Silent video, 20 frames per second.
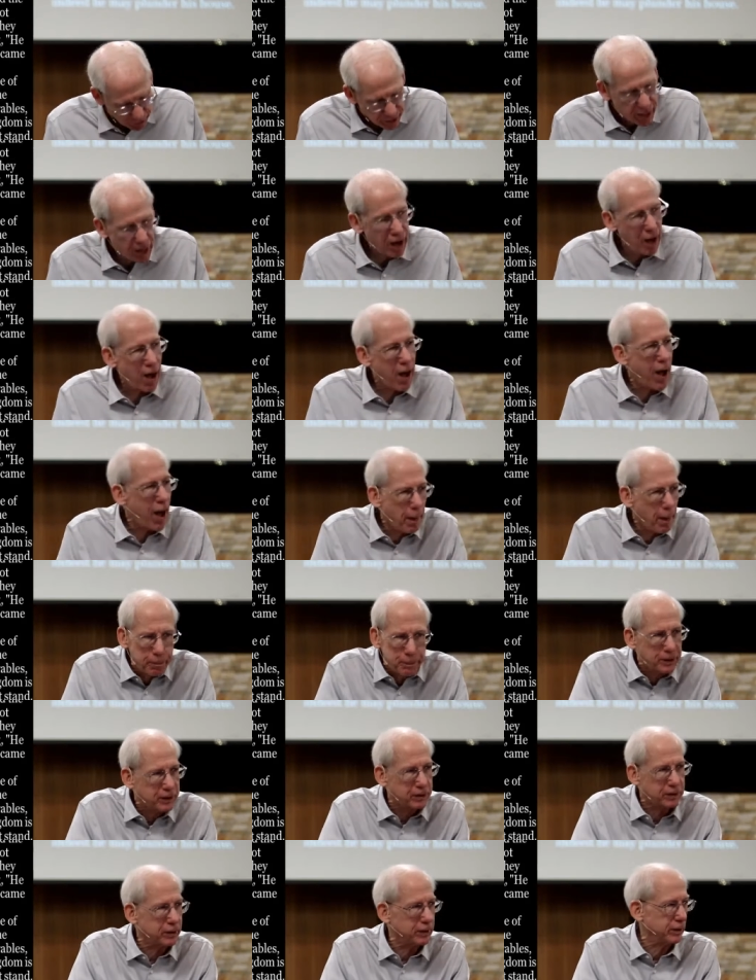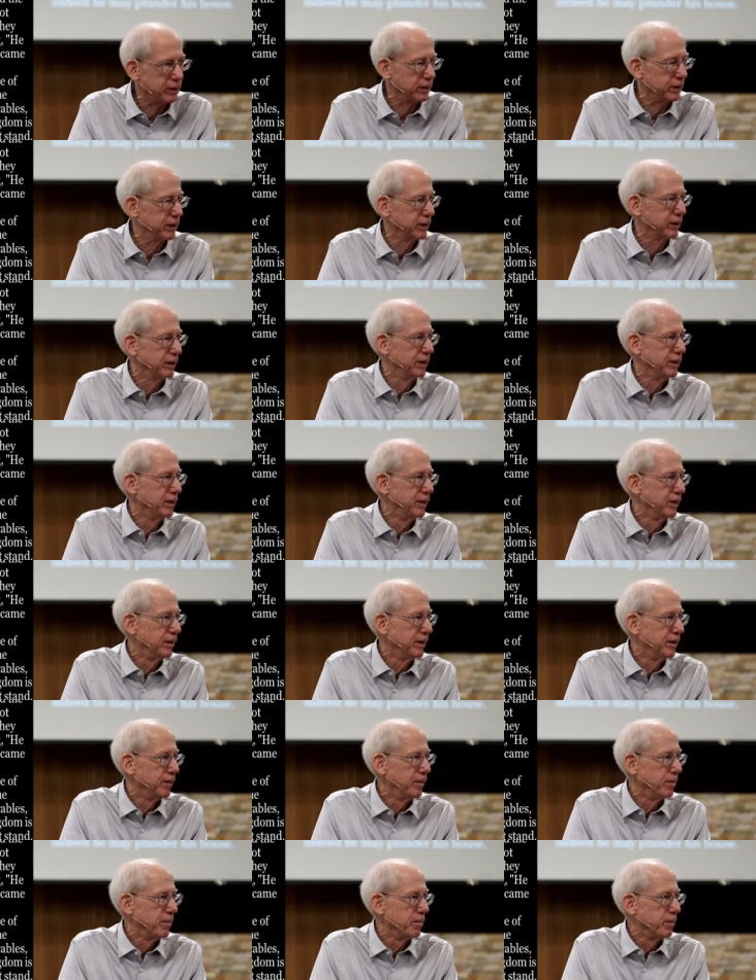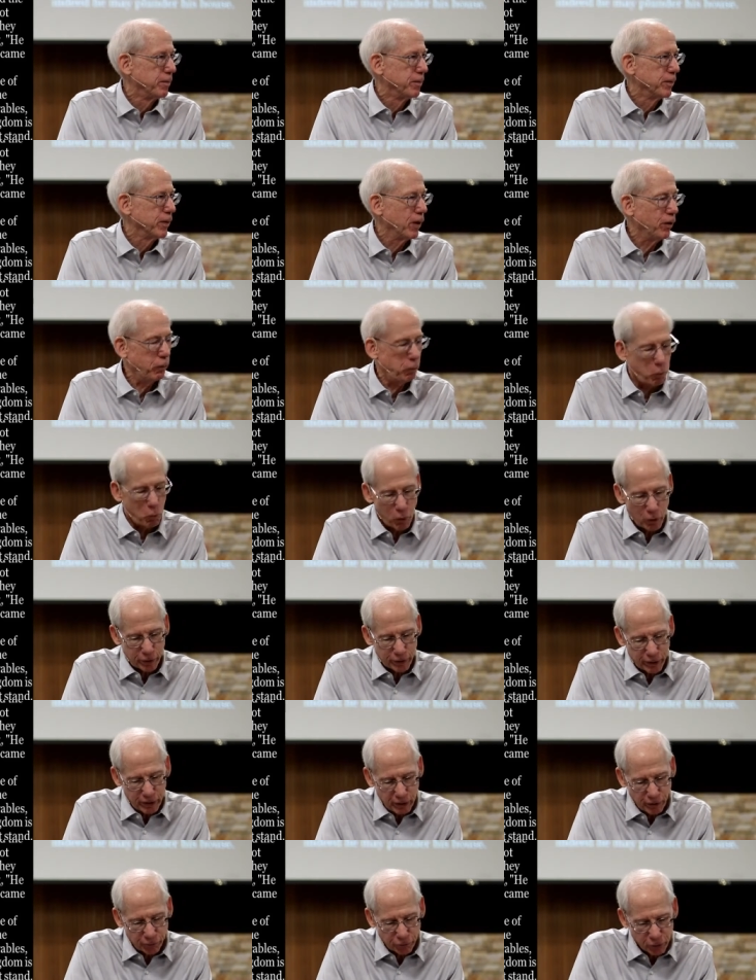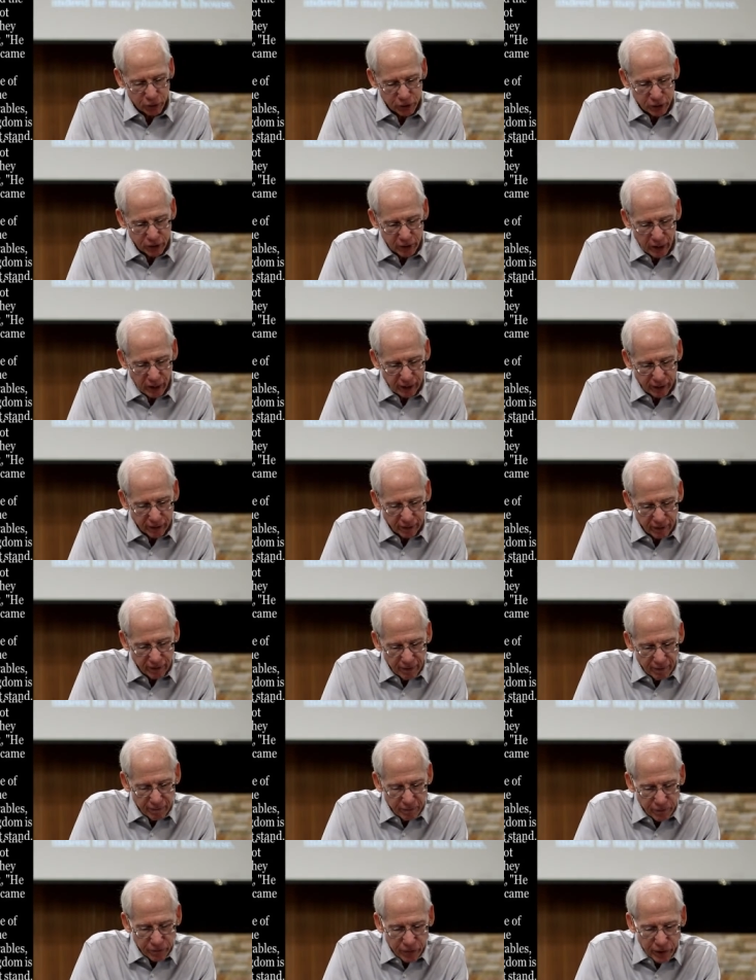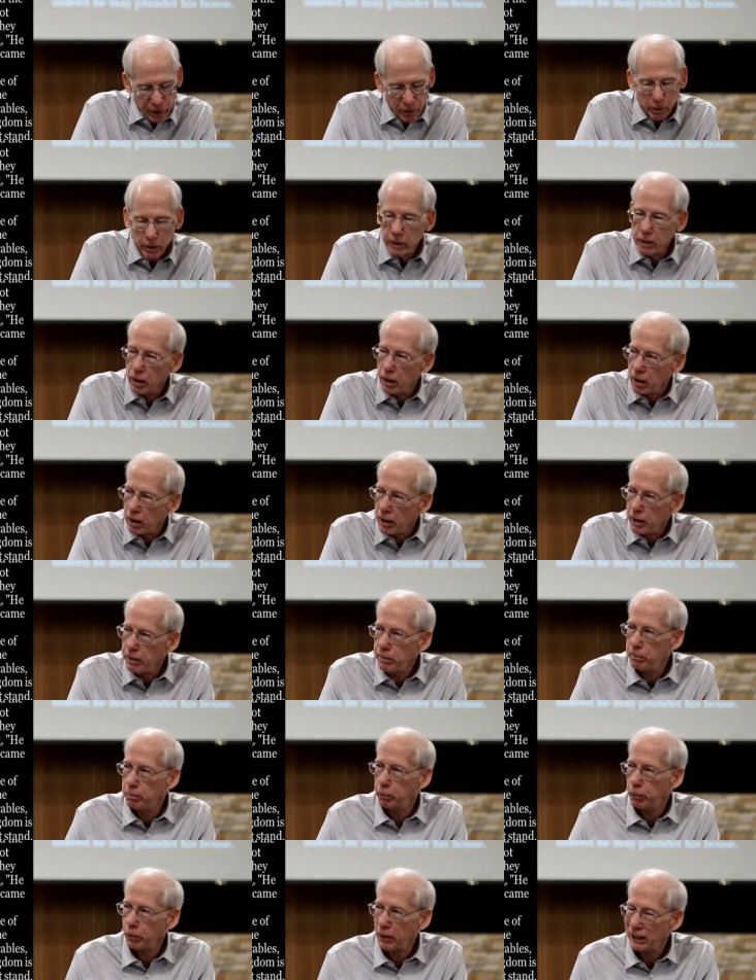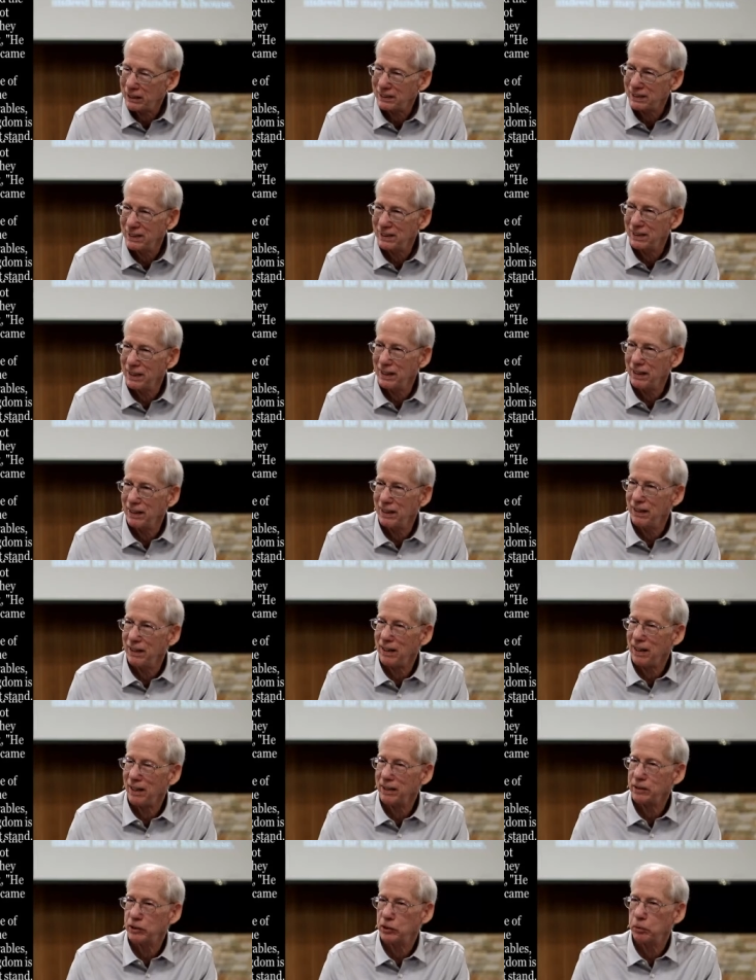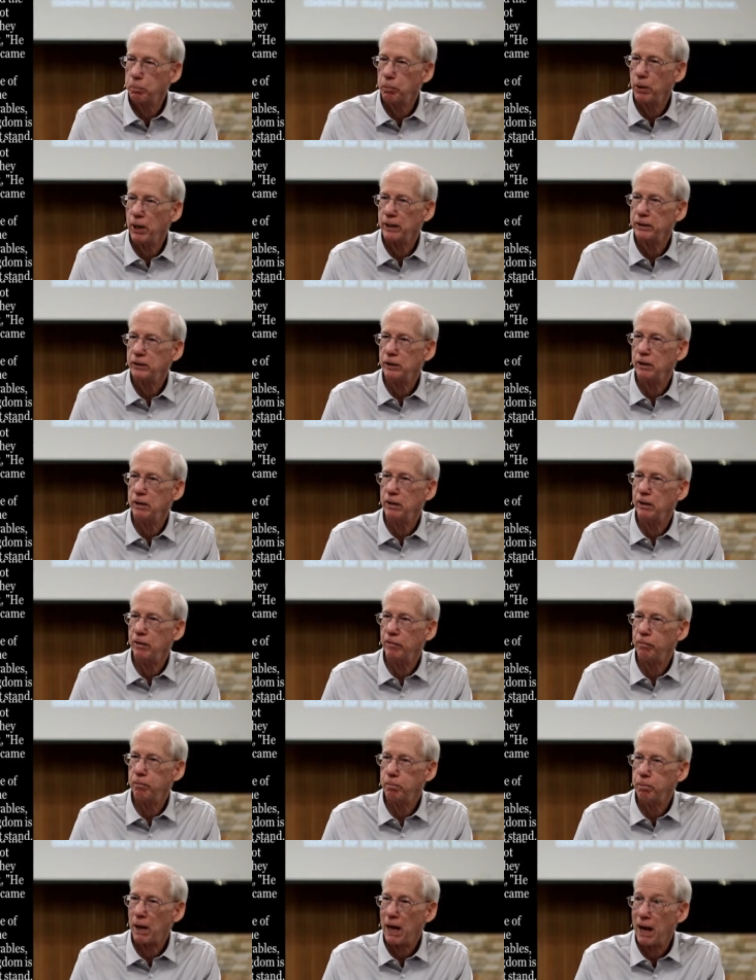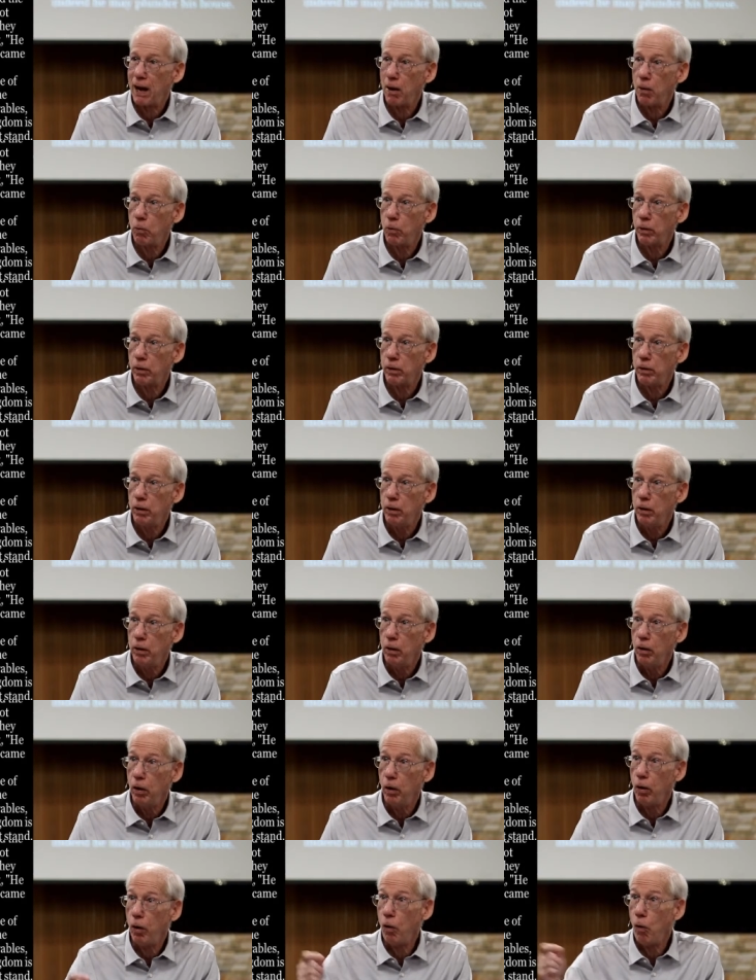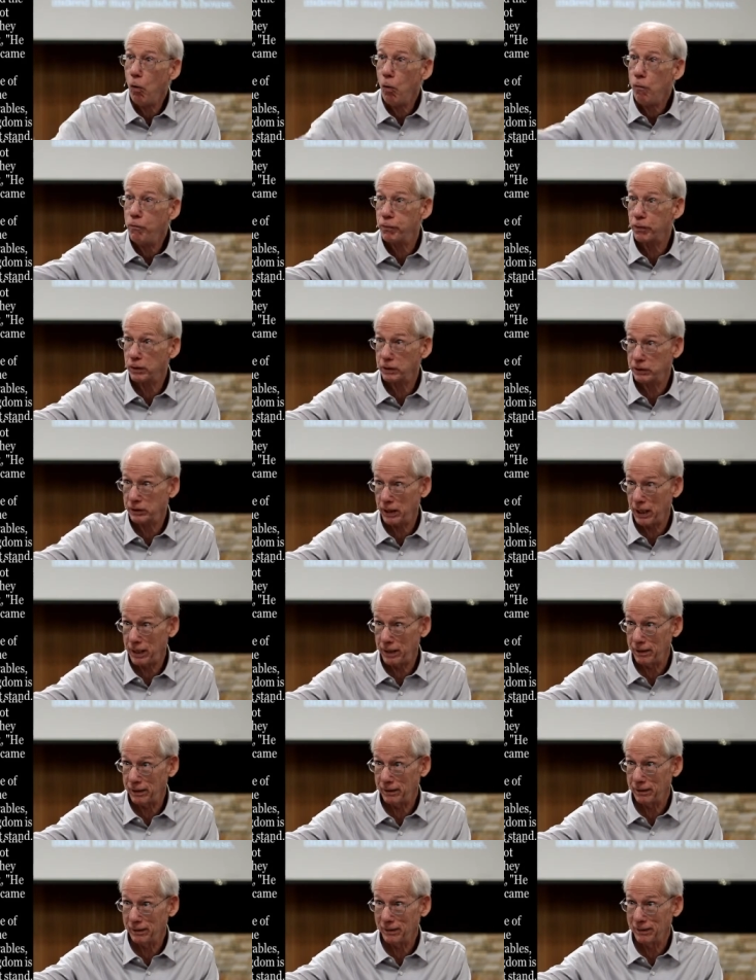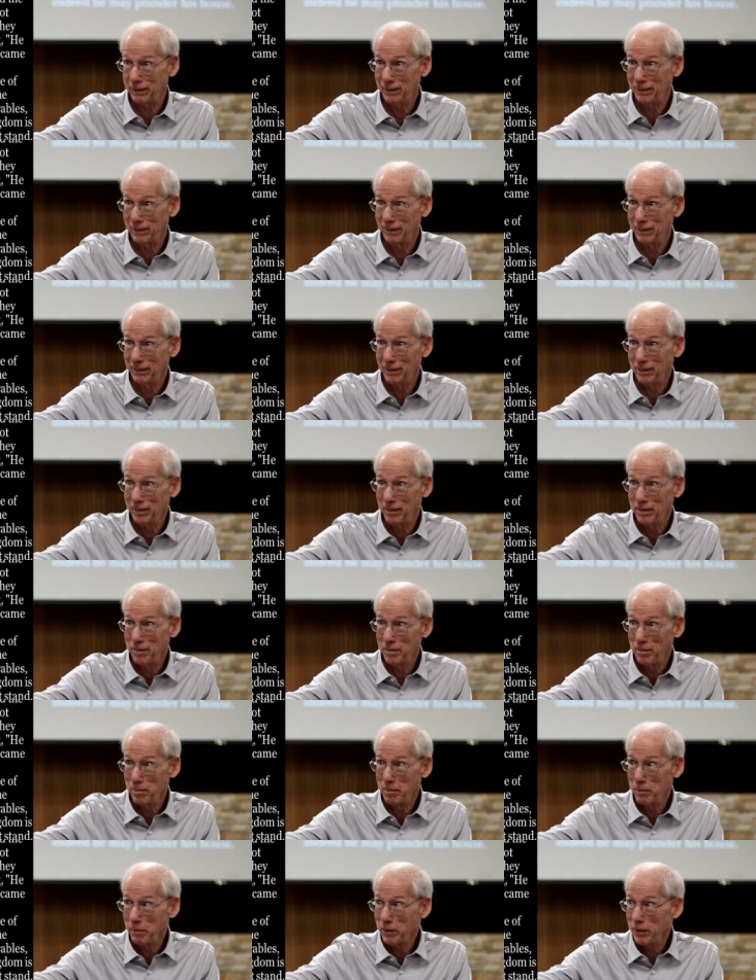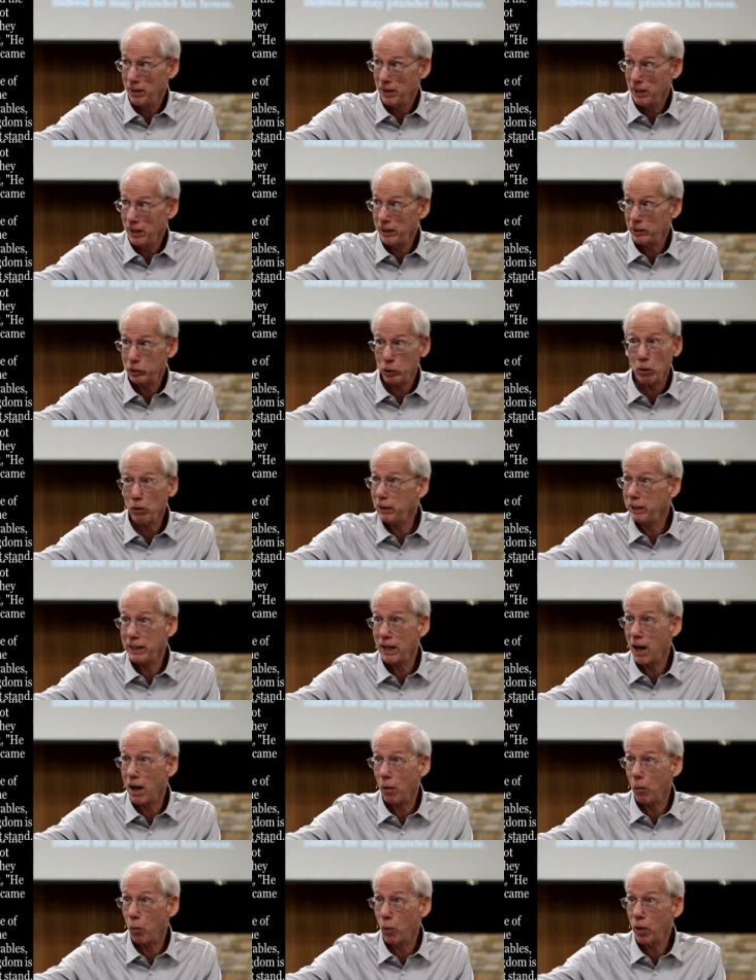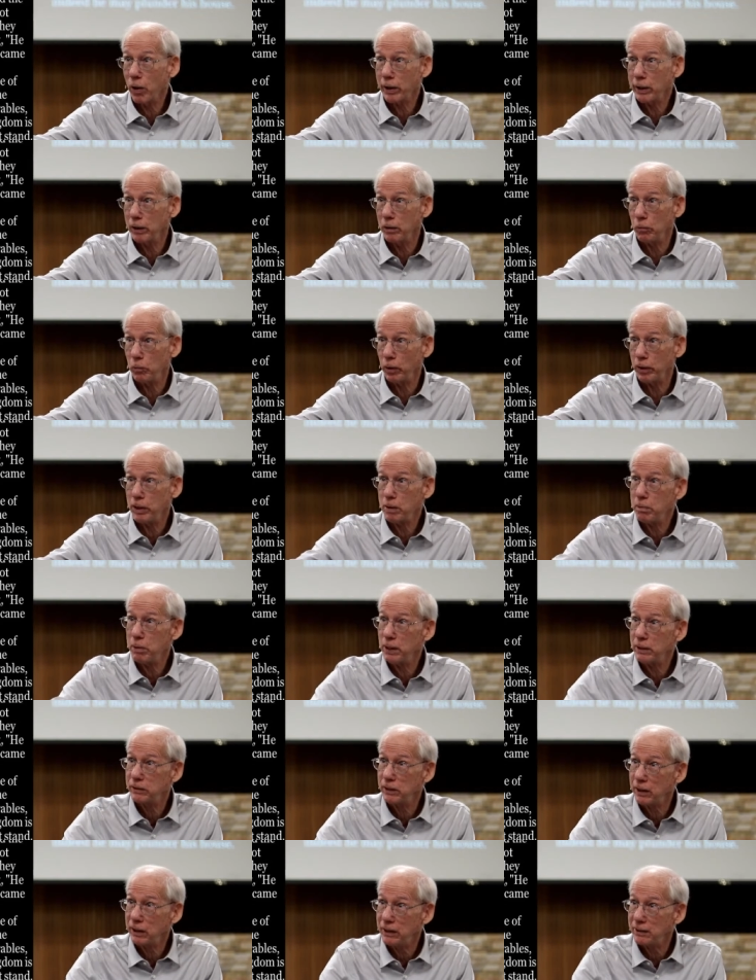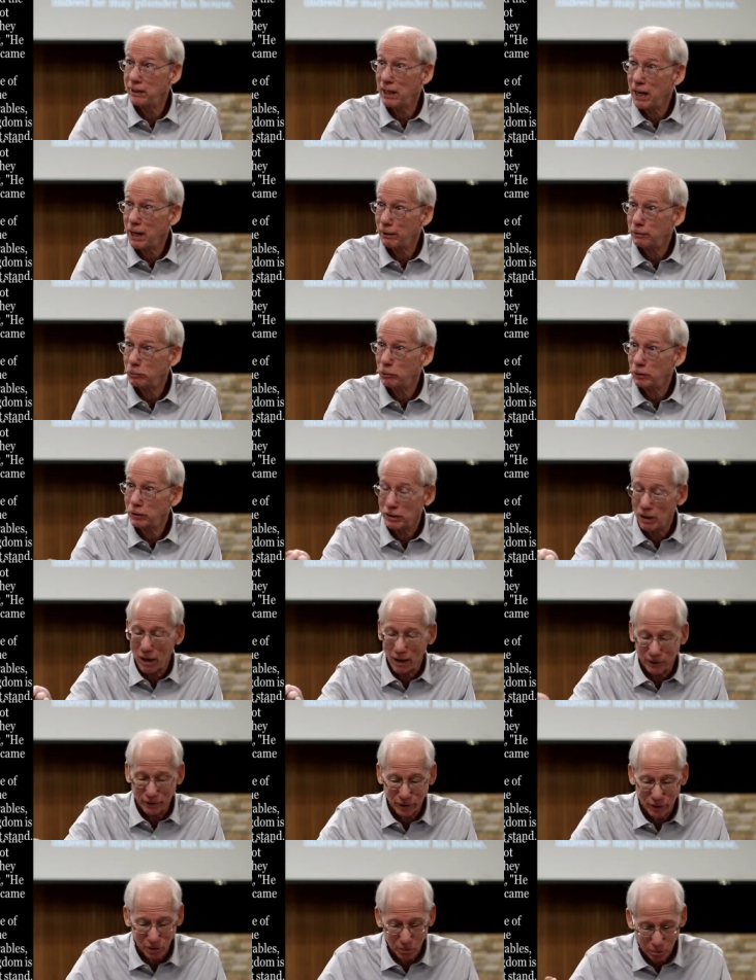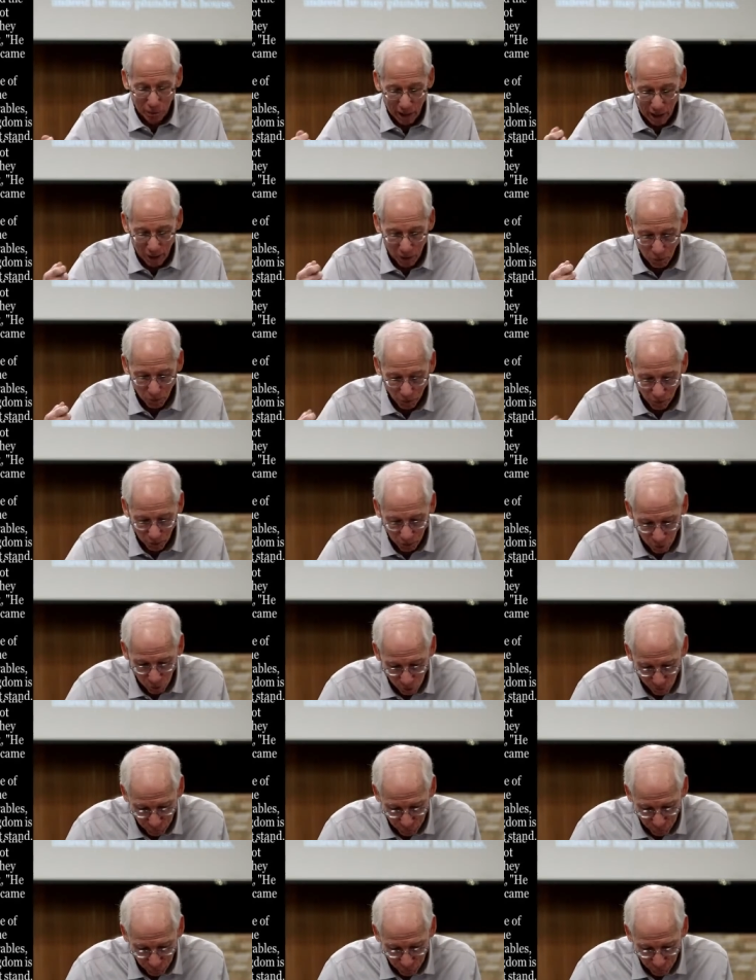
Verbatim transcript: are the opposite of working for Satan. They're an unprecedented expression of power over Satan. He's certainly not working with him. He's, he's exercising power